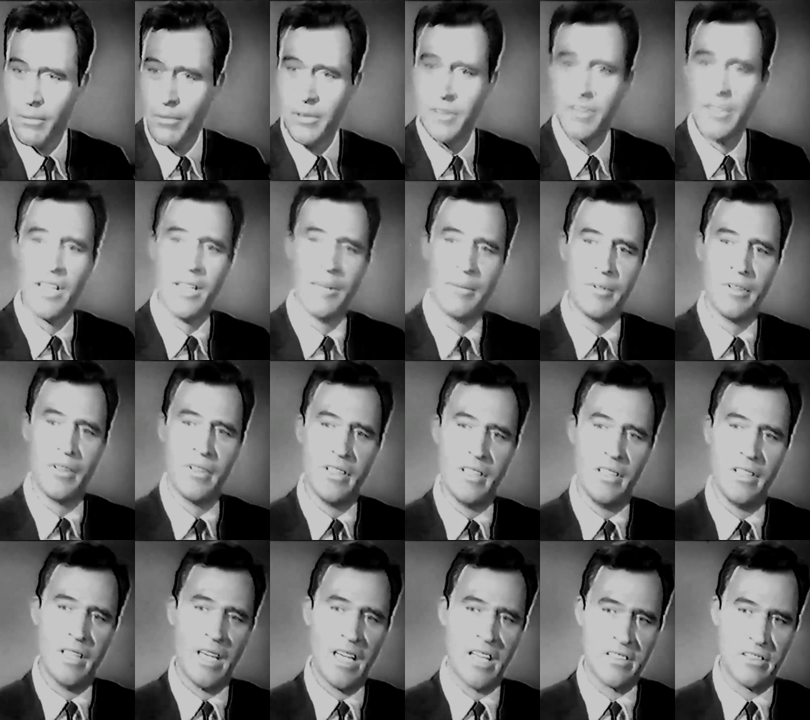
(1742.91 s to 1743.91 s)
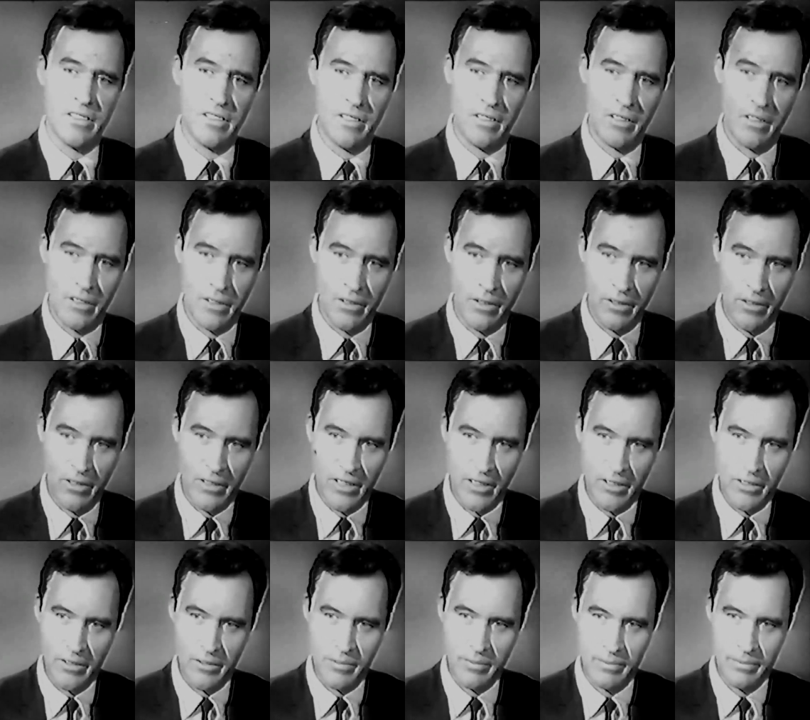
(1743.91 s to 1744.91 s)
What time did the accident occur,
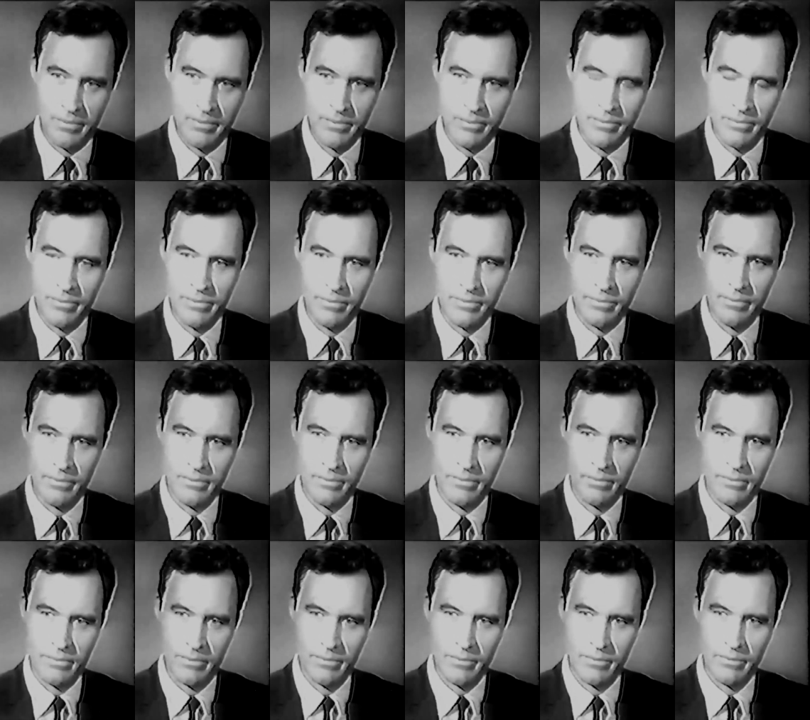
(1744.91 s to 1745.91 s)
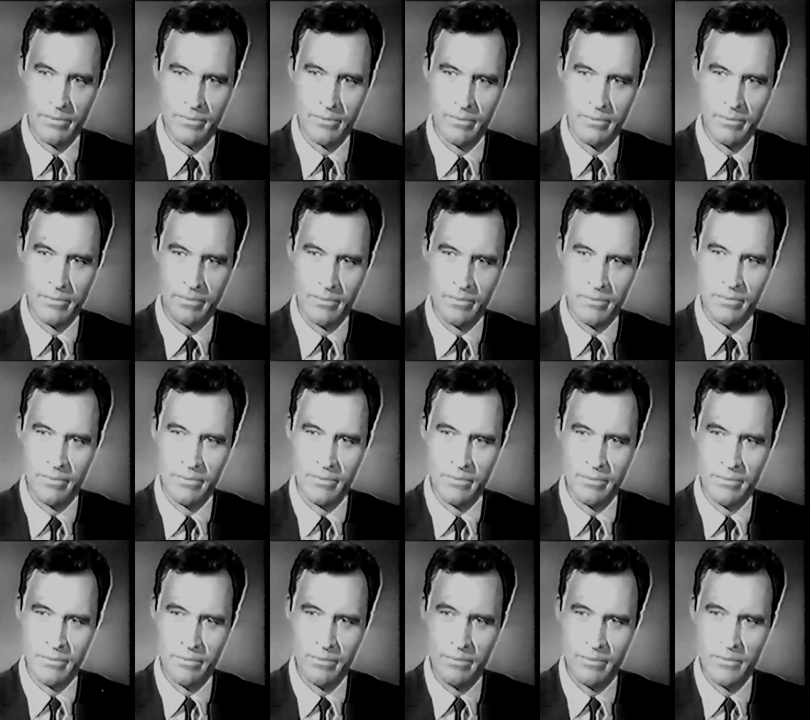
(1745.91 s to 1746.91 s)
Doctor? It was about 6.30.
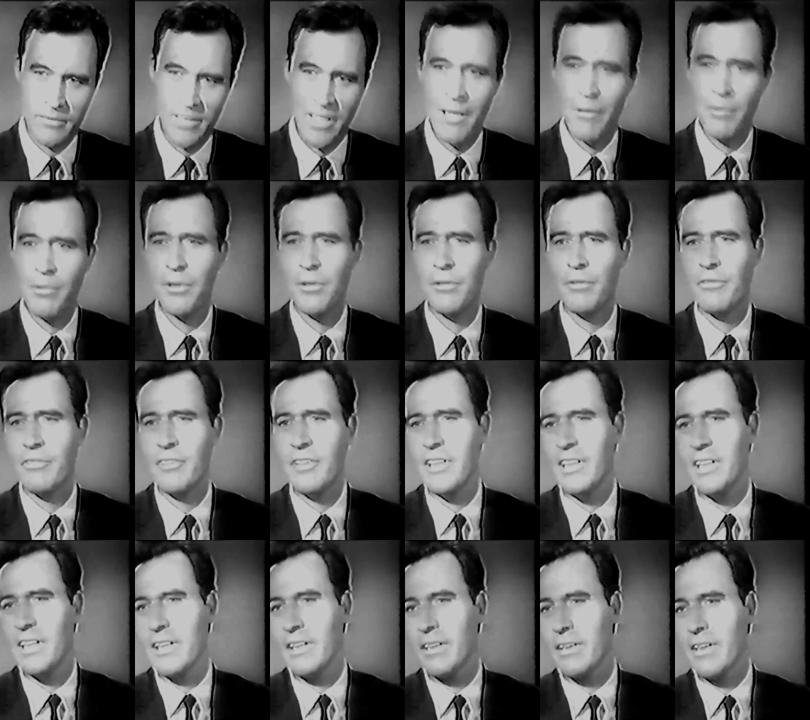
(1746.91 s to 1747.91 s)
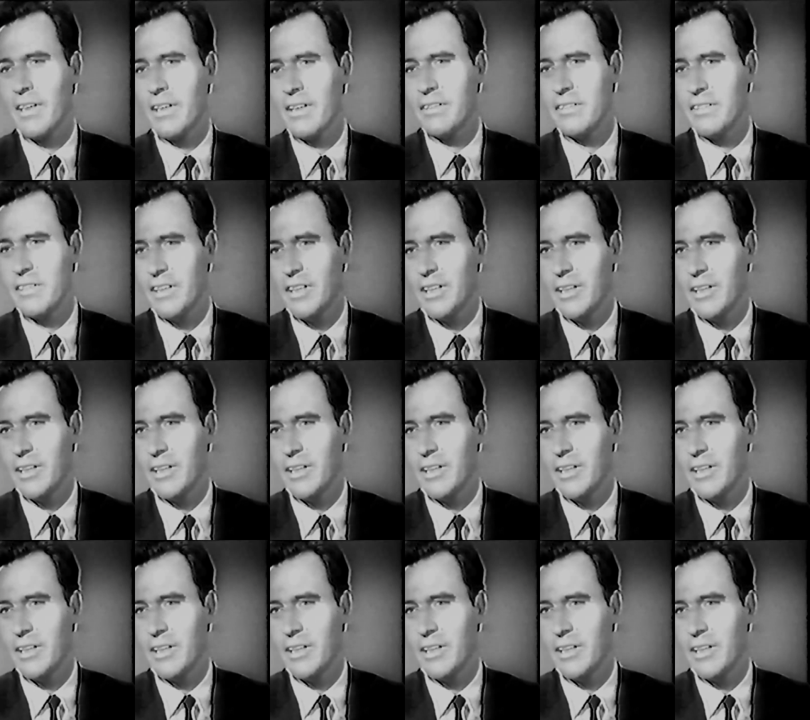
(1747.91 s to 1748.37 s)
How were you feeling at that